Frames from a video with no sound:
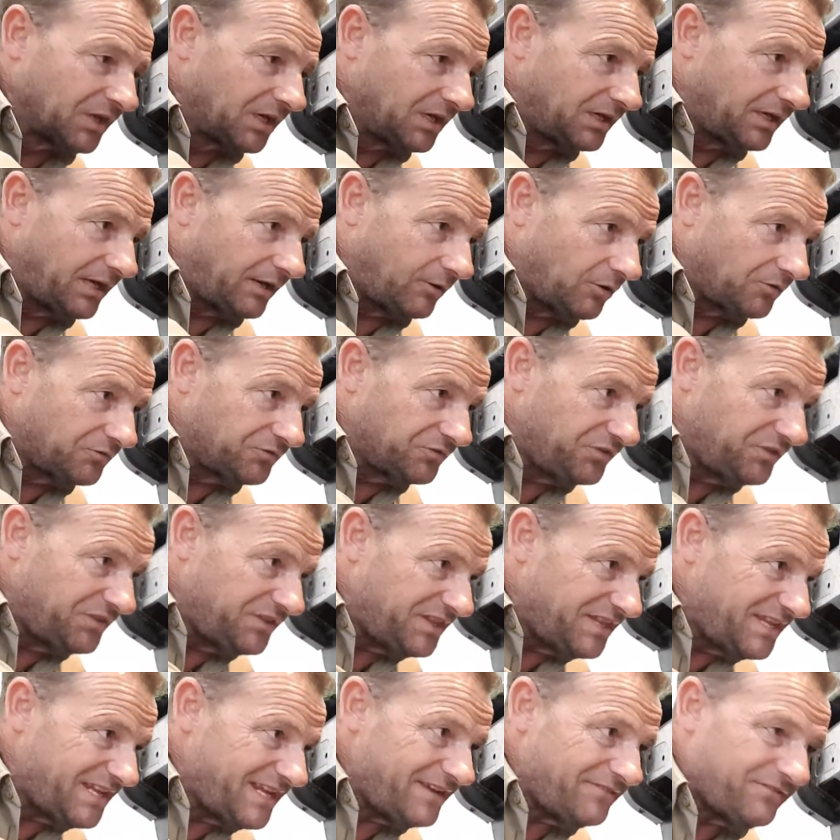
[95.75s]
Now, I've
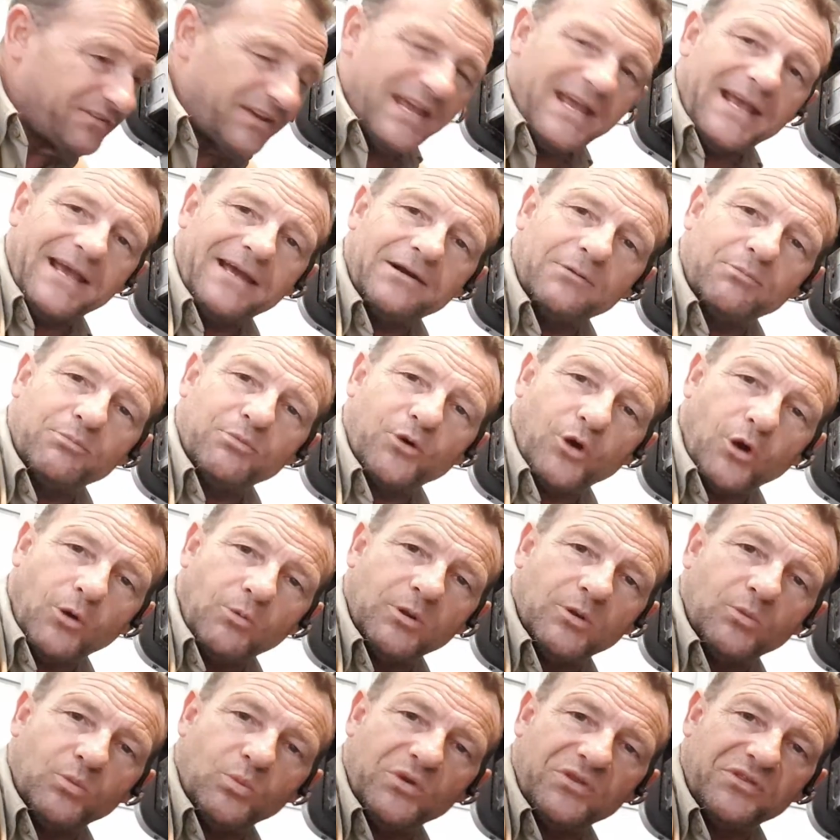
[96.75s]
never had a
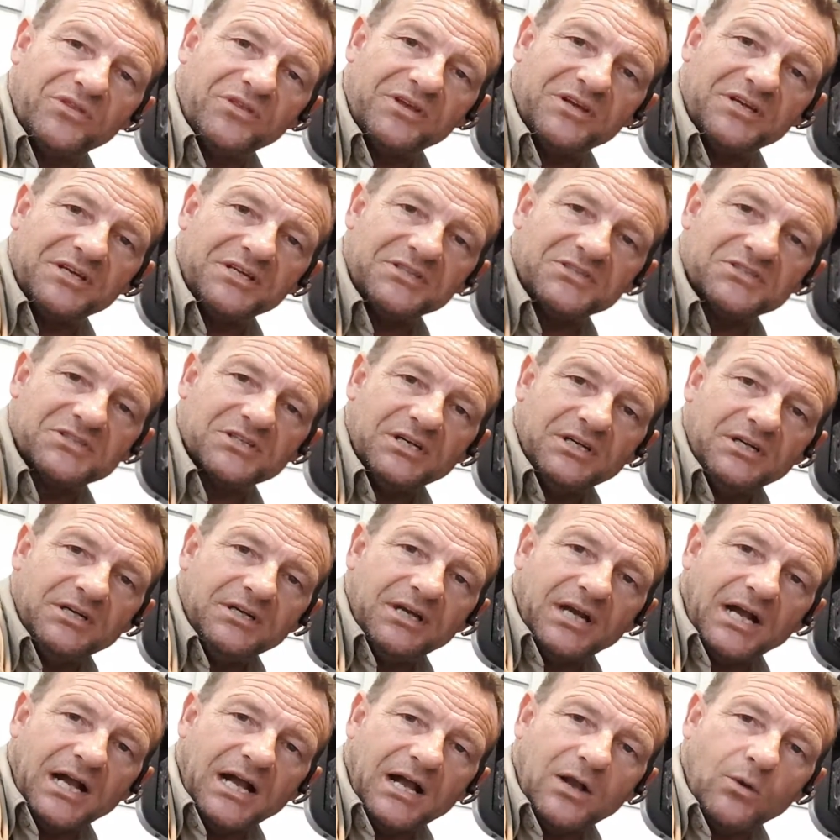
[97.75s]
problem with these
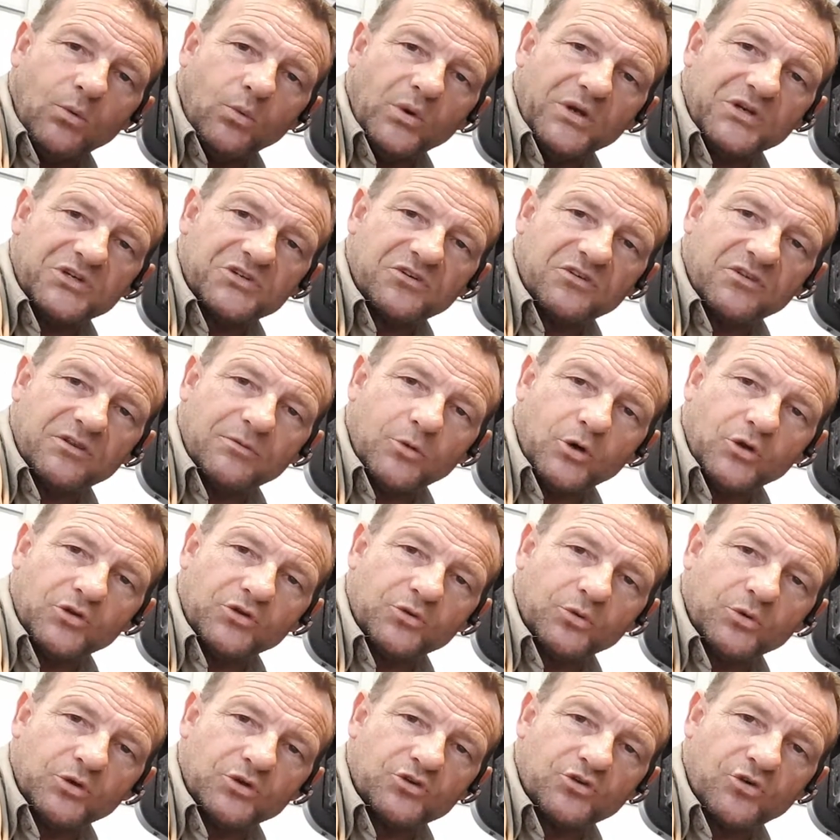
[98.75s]
winching them
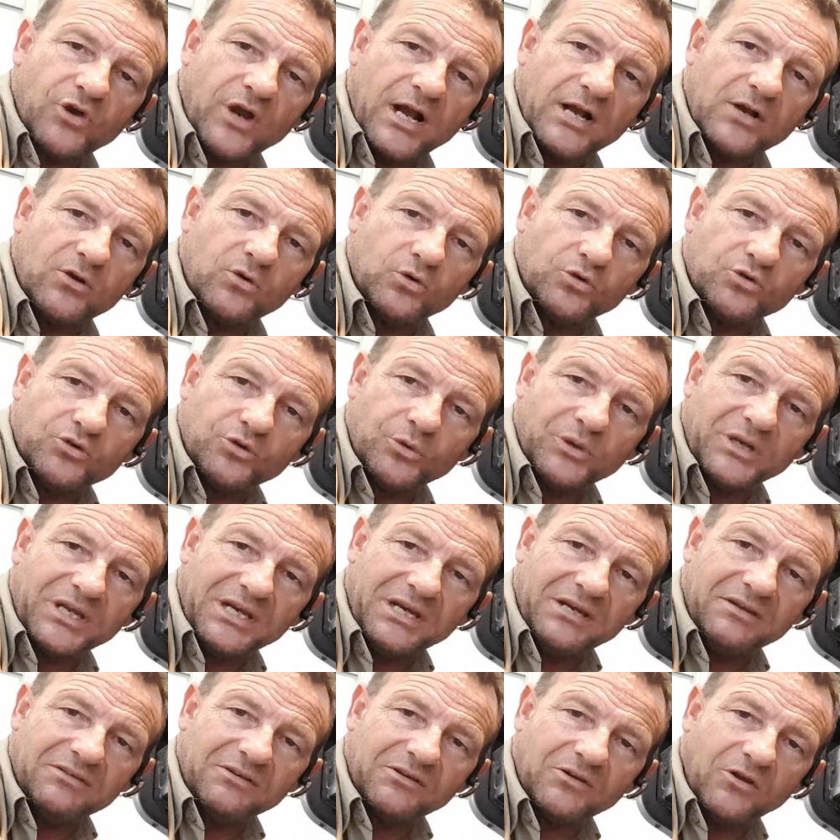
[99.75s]
onto a truck or doing
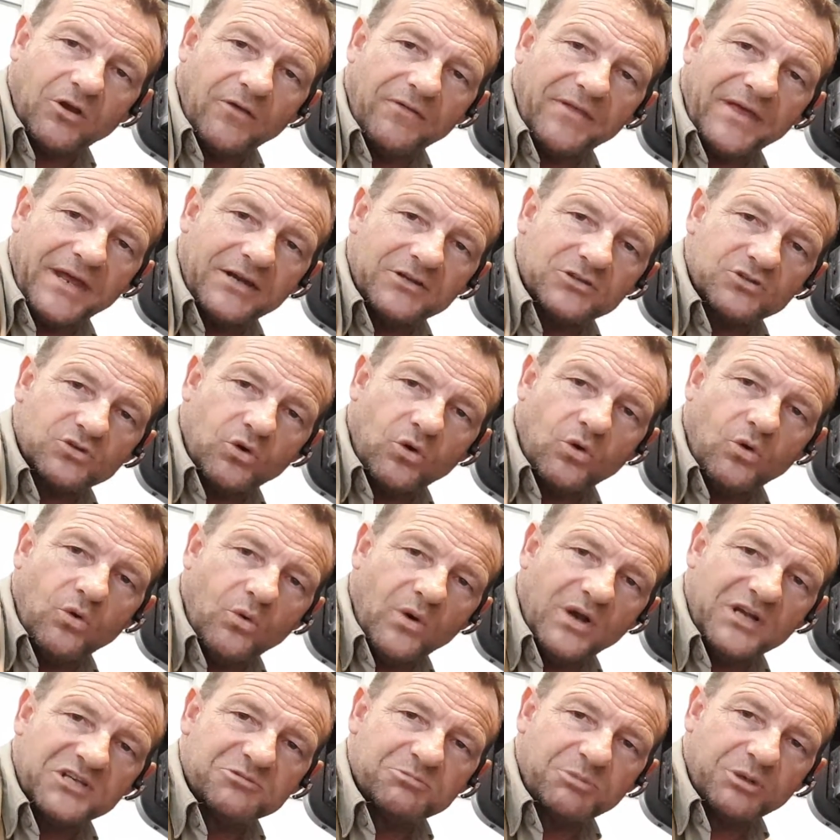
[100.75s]
anything like that. It's
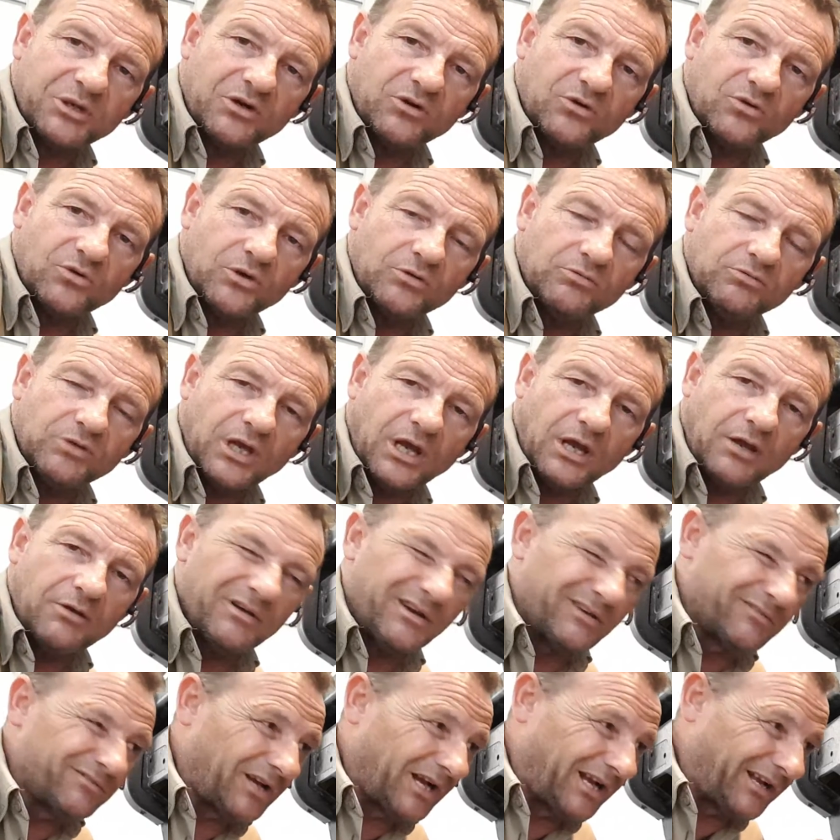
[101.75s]
always been
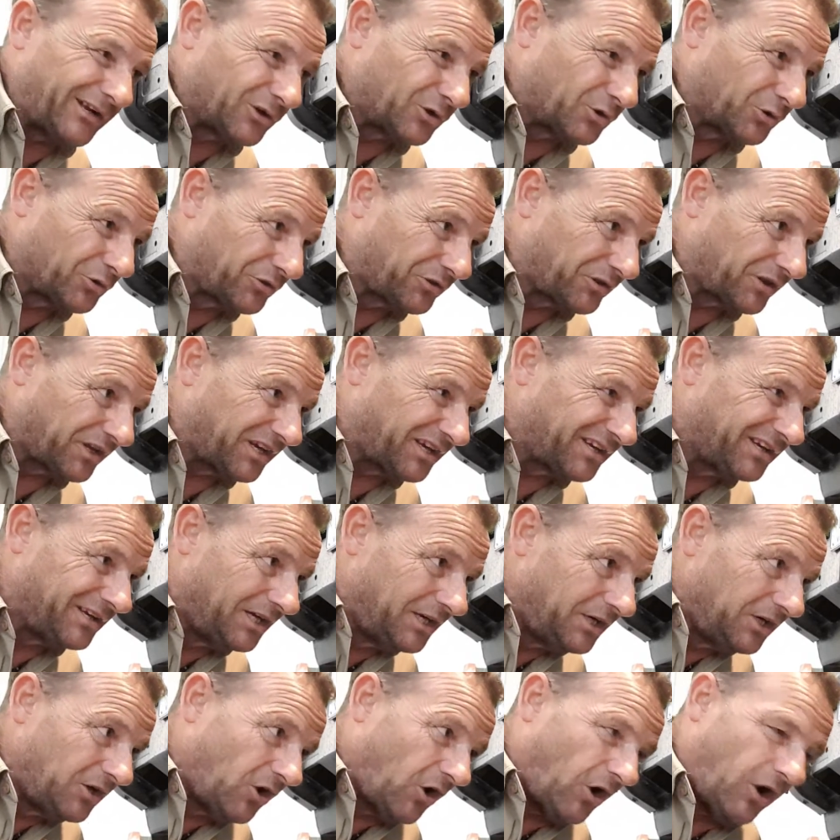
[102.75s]
a good thing.
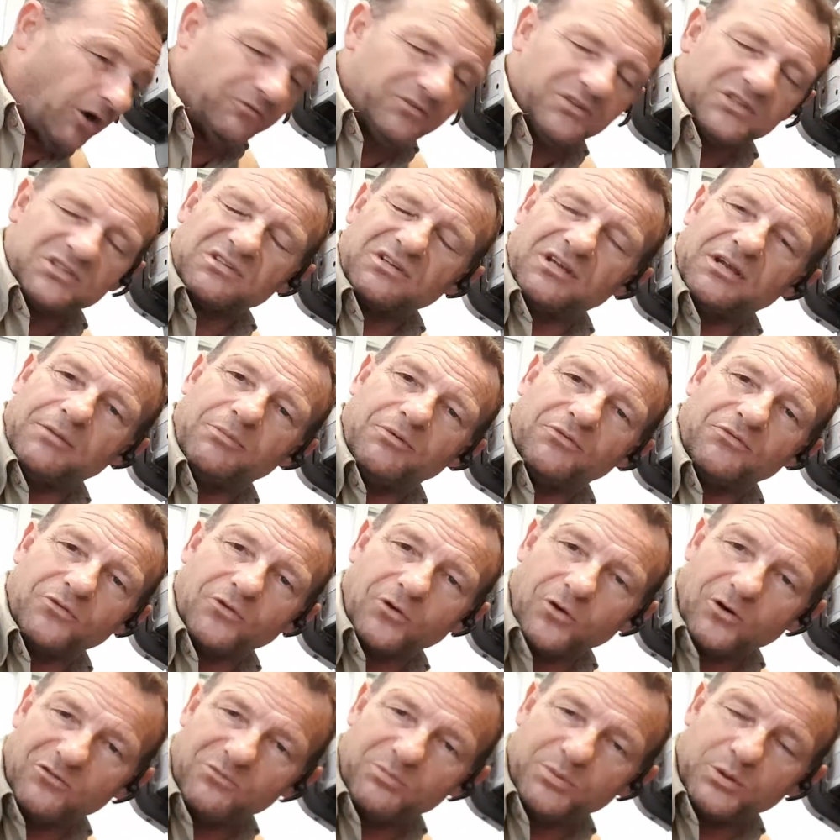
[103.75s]
Obviously,
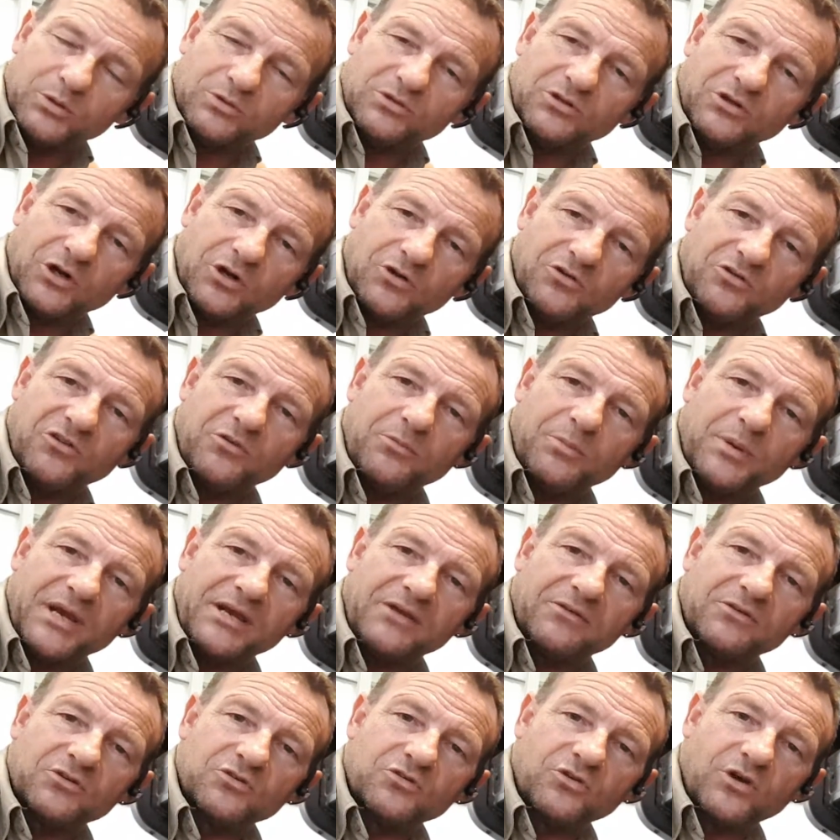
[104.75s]
before I've pulled it onto the back
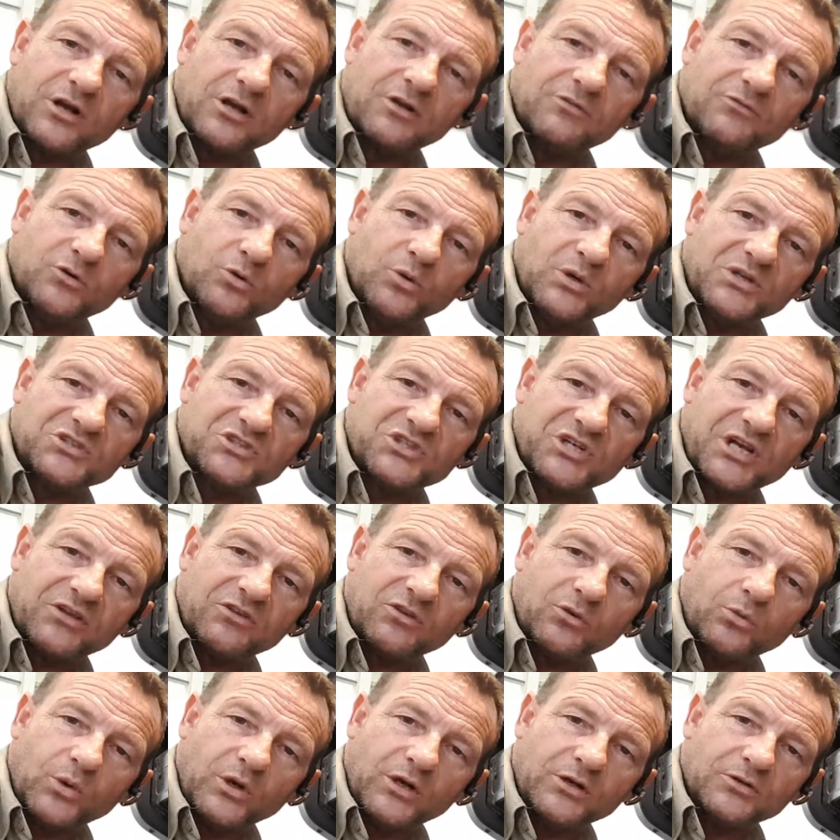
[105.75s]
of the truck, I've always checked
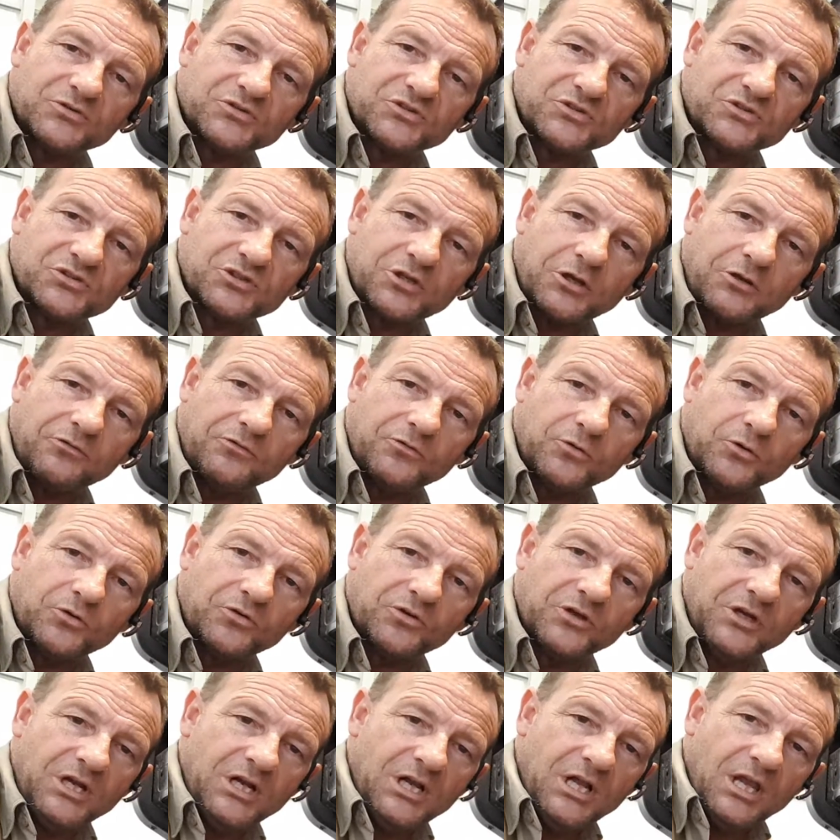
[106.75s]
the welds and so forth.